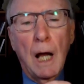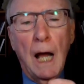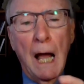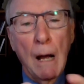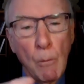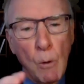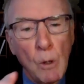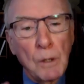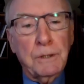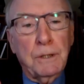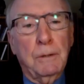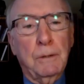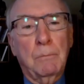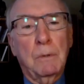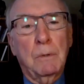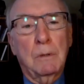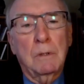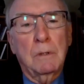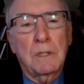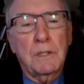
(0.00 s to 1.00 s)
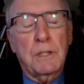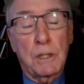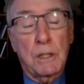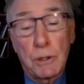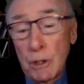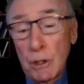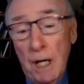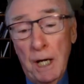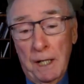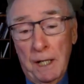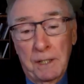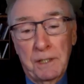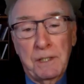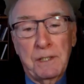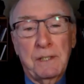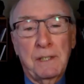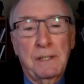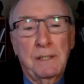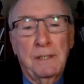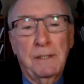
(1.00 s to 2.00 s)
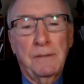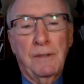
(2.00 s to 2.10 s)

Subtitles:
I want to suggest